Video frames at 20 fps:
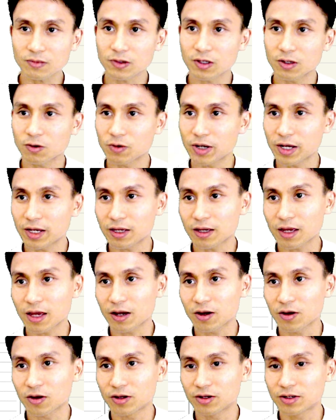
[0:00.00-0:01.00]
Wait,
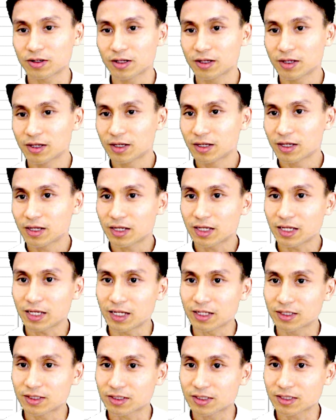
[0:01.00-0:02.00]
hang on.
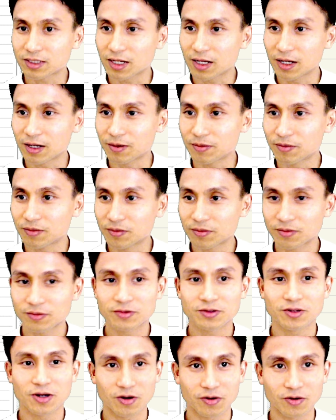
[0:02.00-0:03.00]
It's,
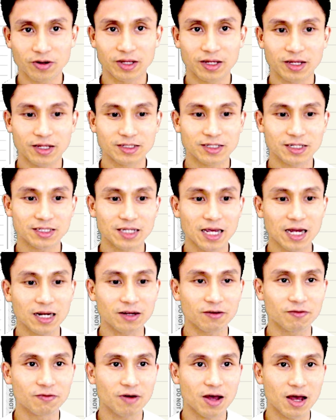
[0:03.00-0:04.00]
sorry, it's exactly
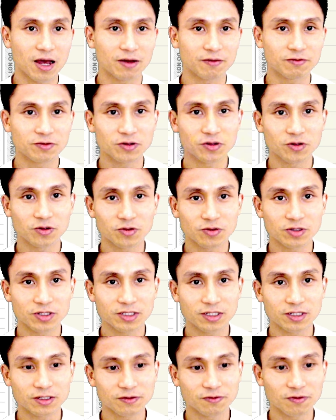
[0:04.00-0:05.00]
5. So this
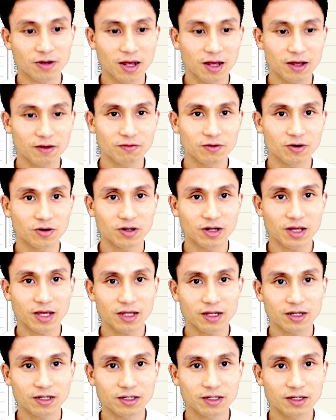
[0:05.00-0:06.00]
is 5, not
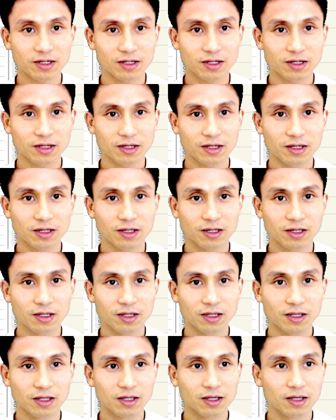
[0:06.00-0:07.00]
8.
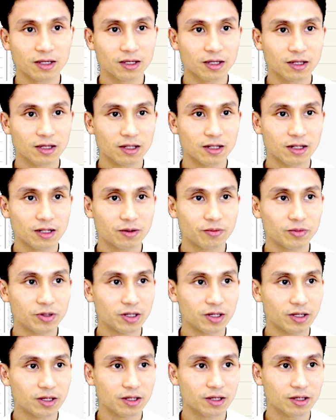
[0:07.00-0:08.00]
Let
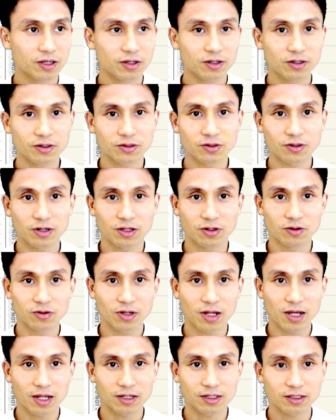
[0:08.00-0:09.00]
me try to do
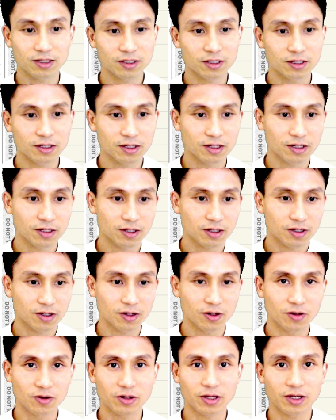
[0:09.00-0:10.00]
that.
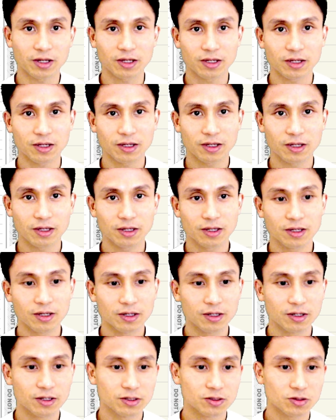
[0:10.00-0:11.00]
Okay.
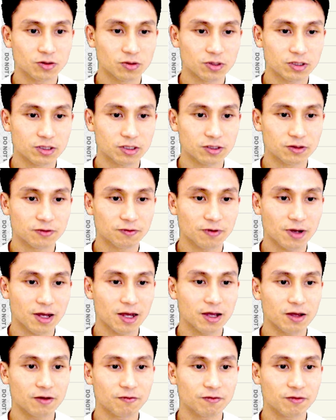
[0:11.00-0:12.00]
So this is
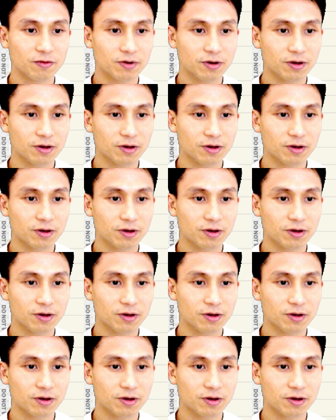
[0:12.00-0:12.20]
5.